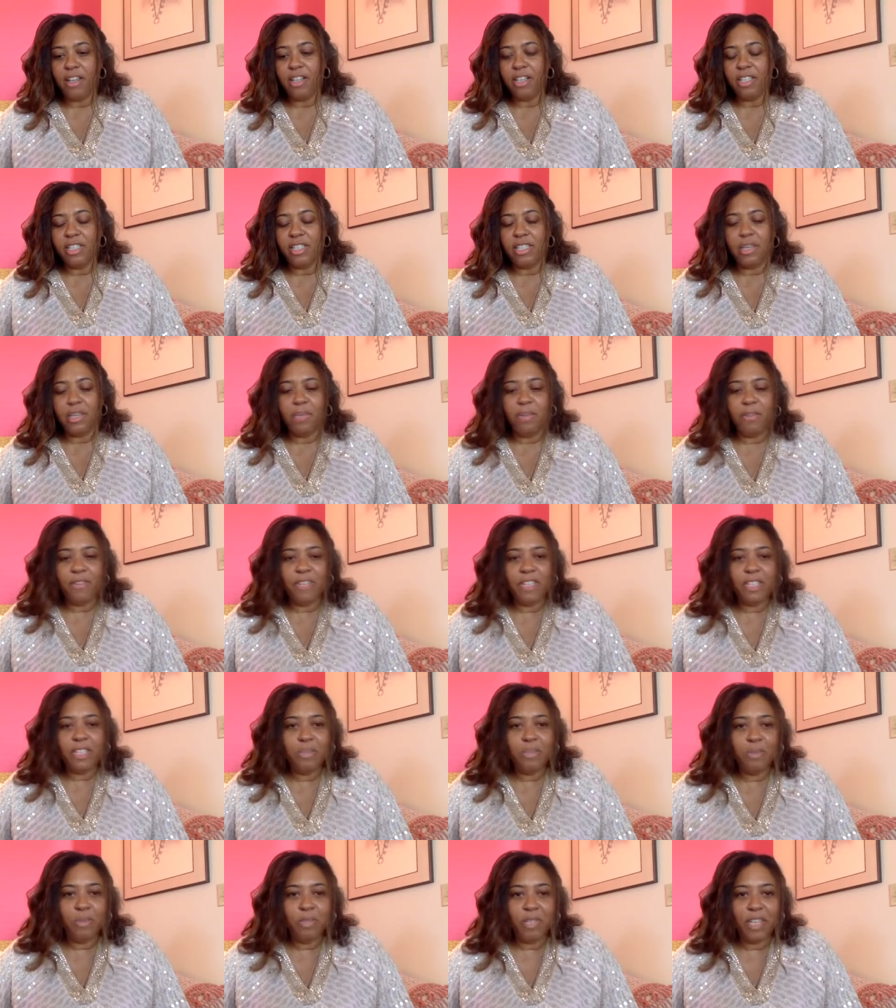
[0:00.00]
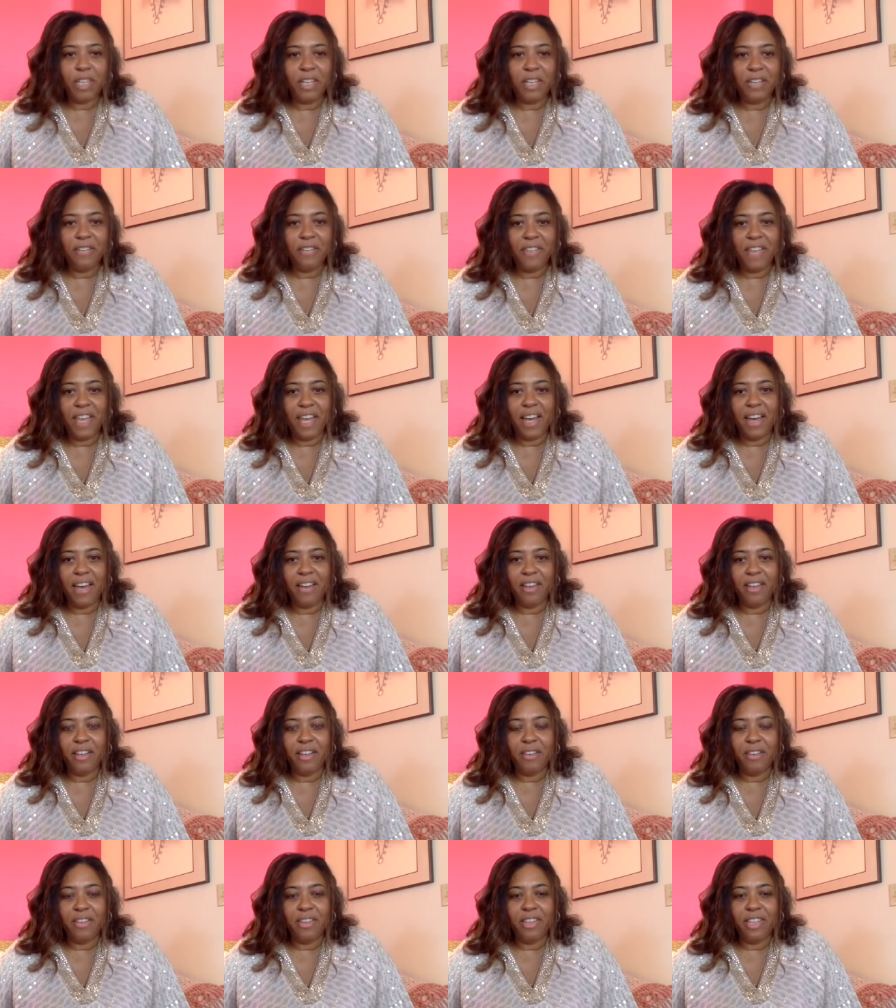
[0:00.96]
some of us believe that
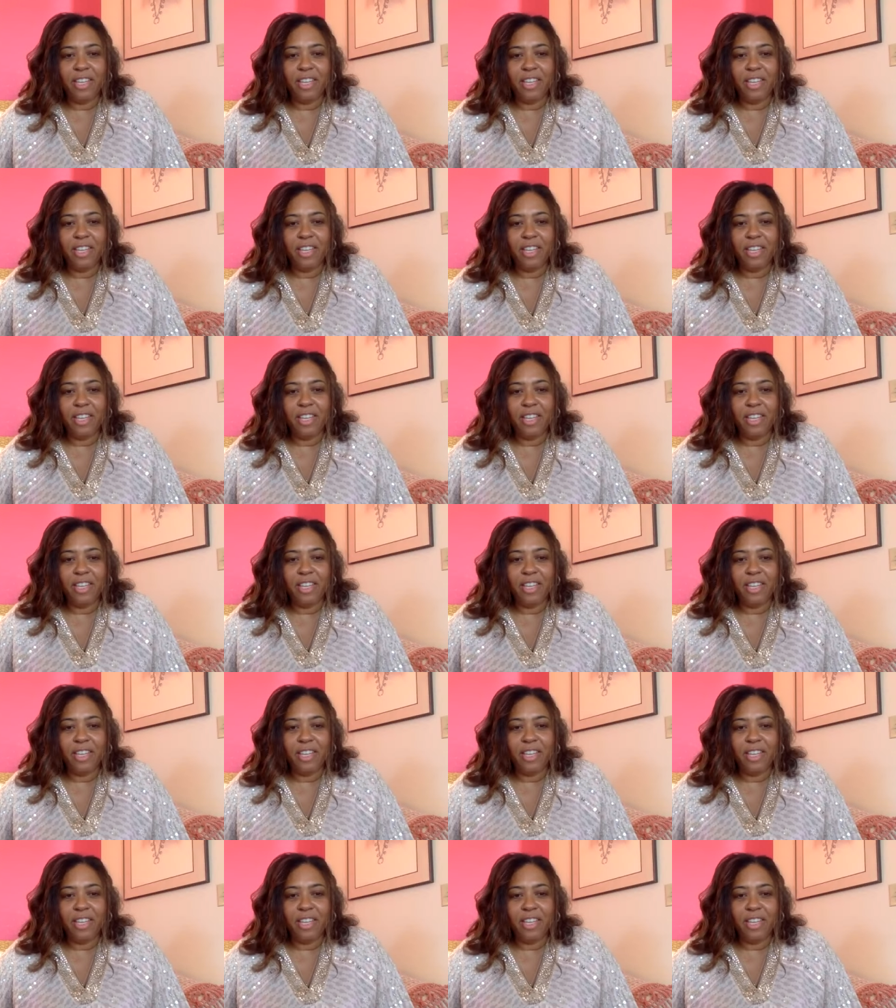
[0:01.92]
it,